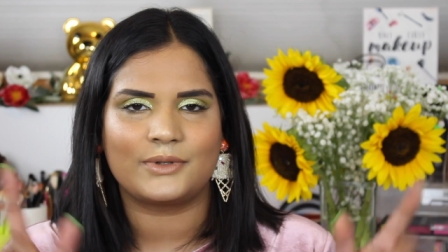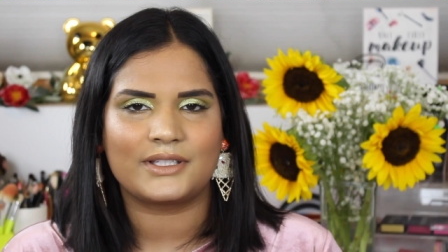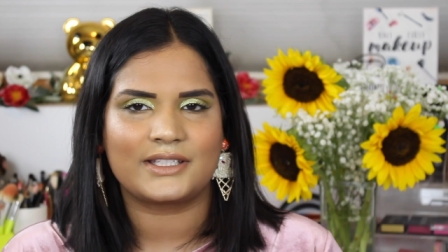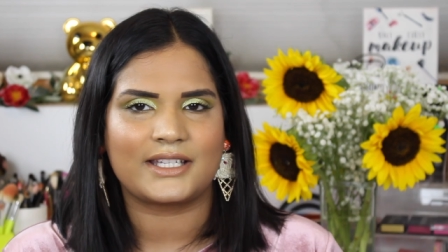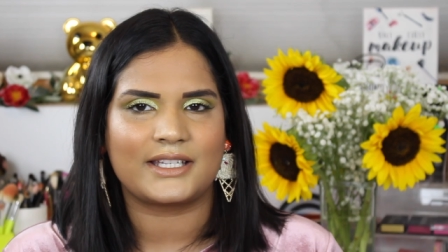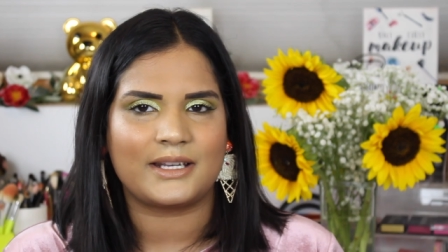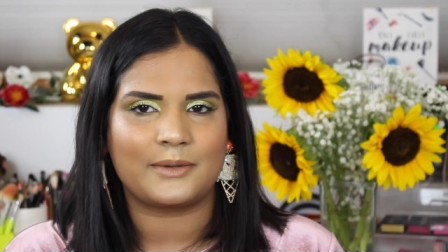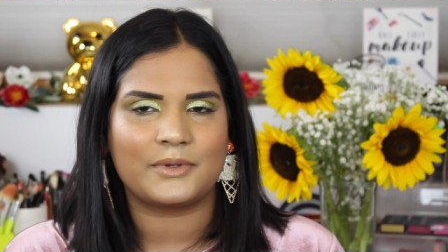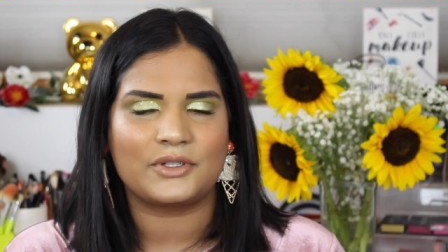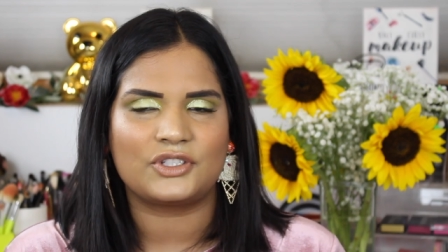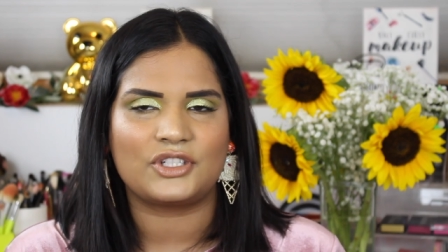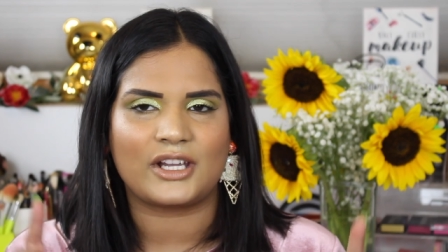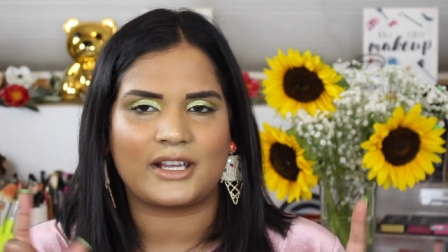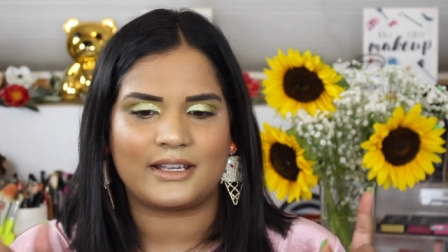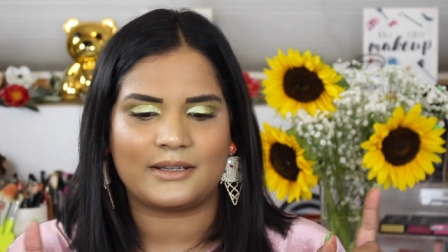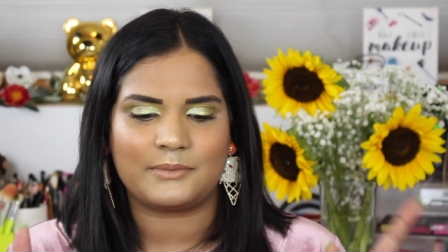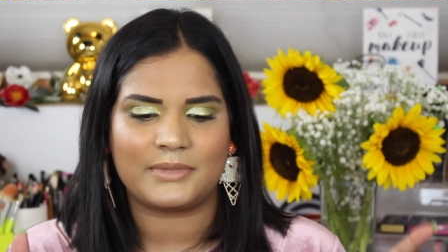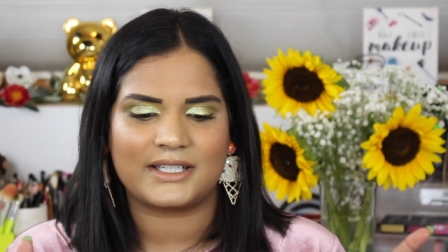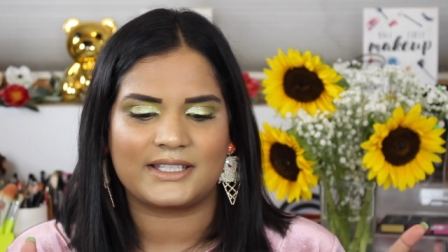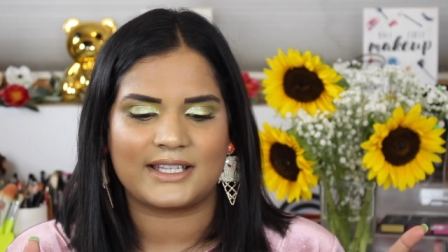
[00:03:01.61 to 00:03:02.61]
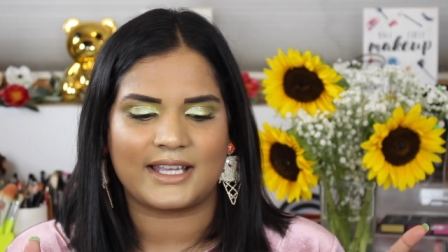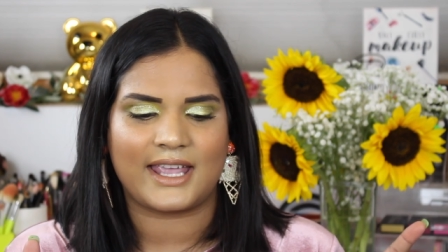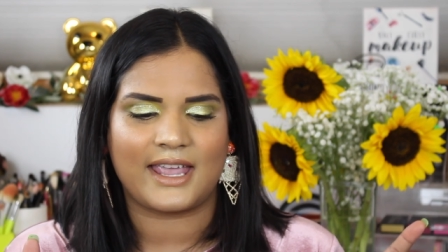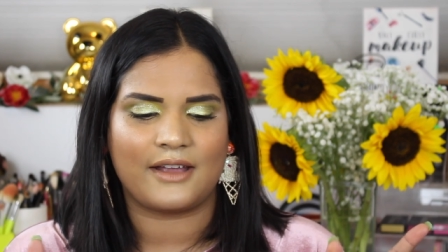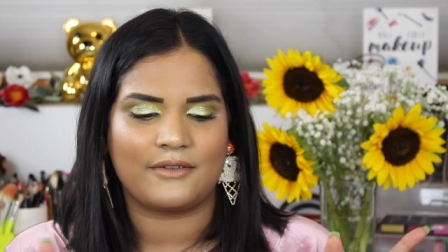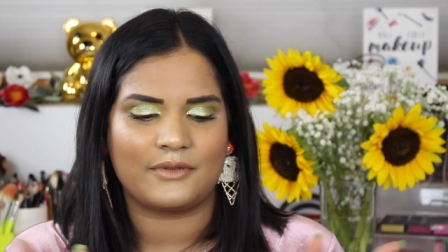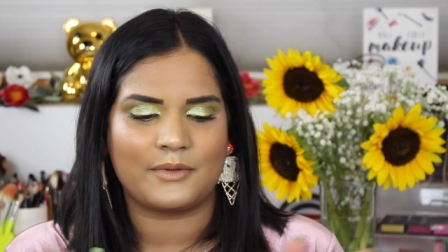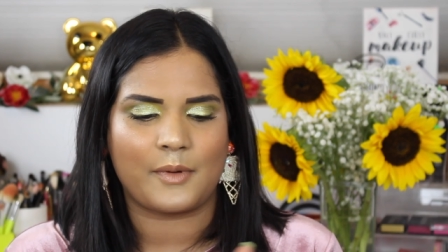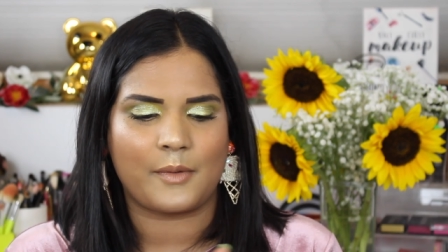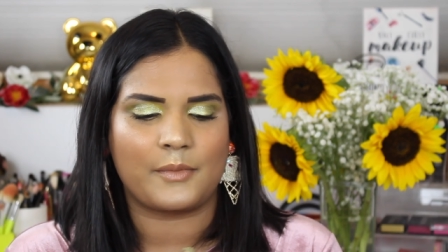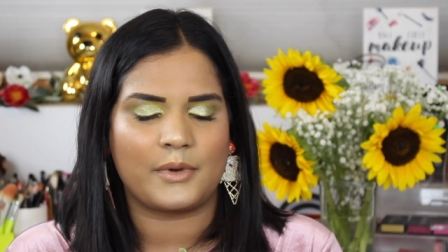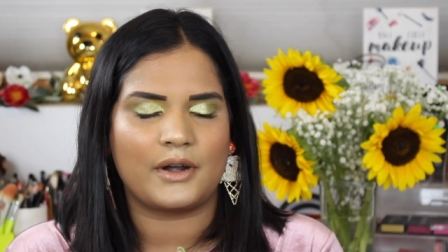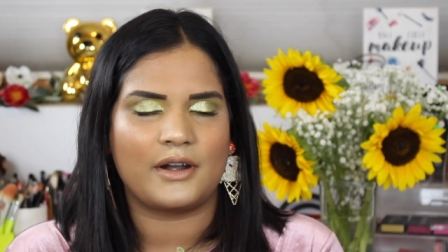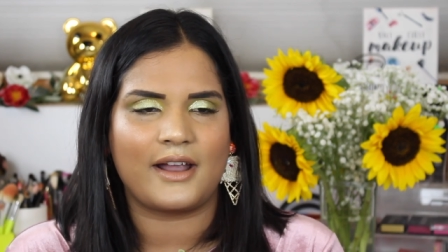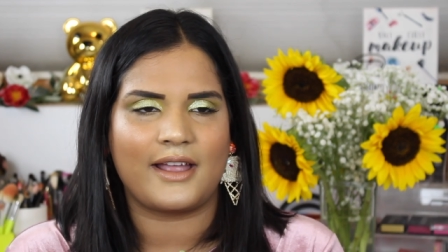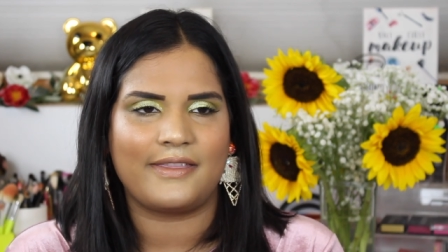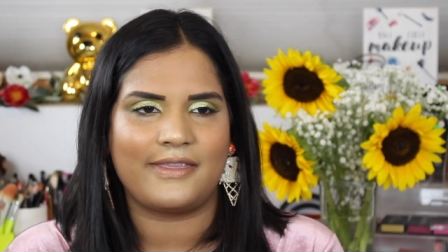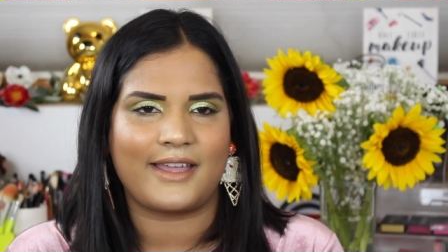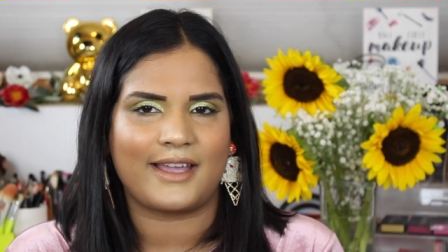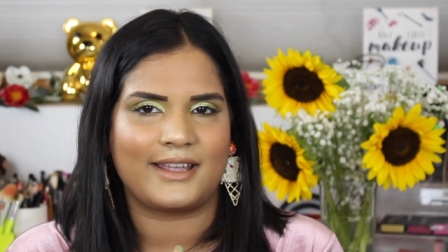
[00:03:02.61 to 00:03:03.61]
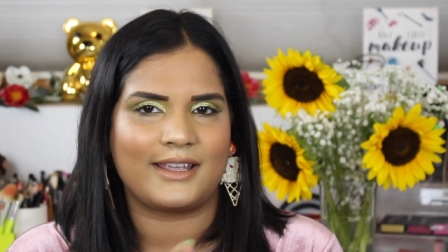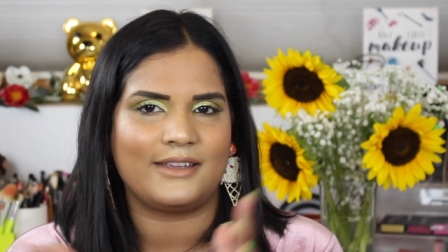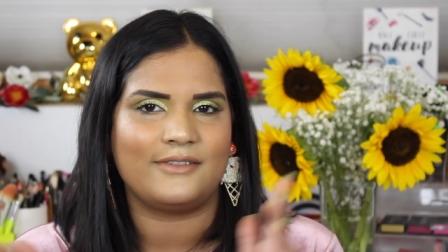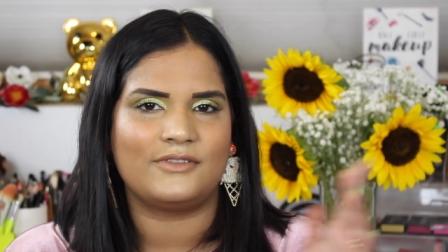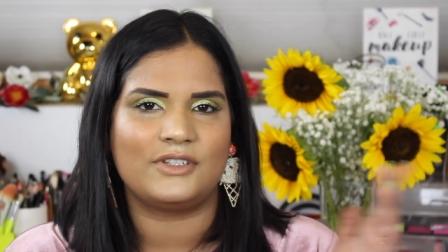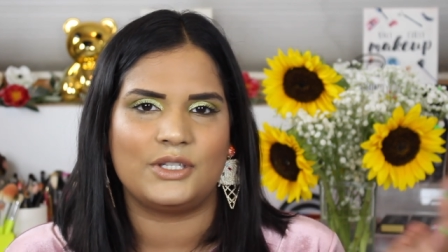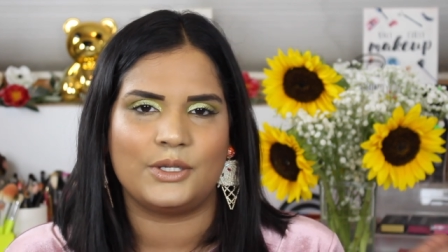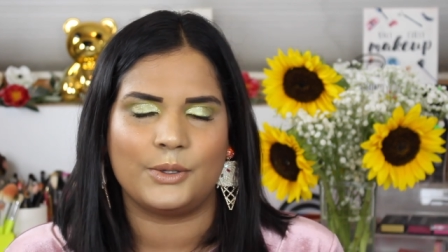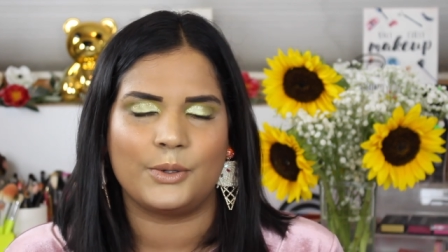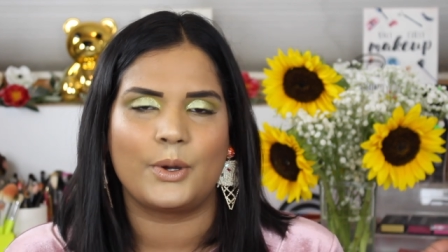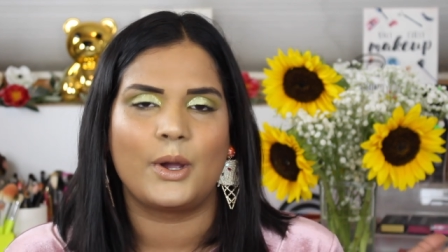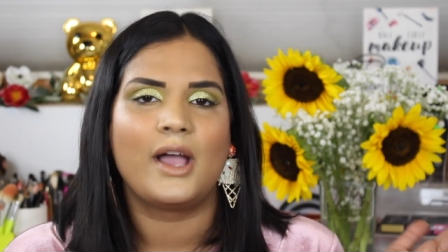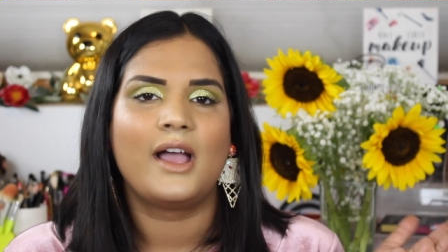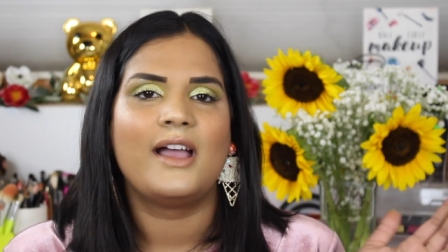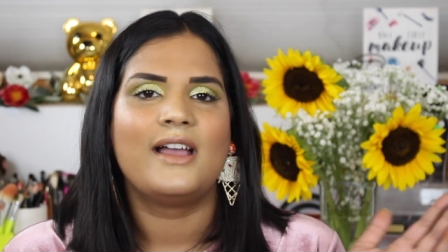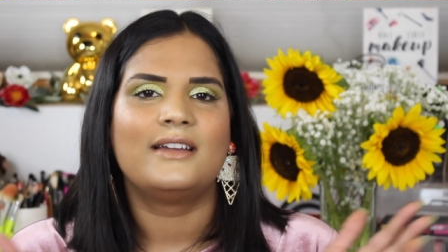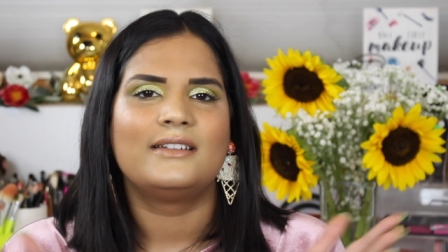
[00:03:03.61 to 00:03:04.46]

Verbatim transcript: once I double check it because I can't remember and that gives you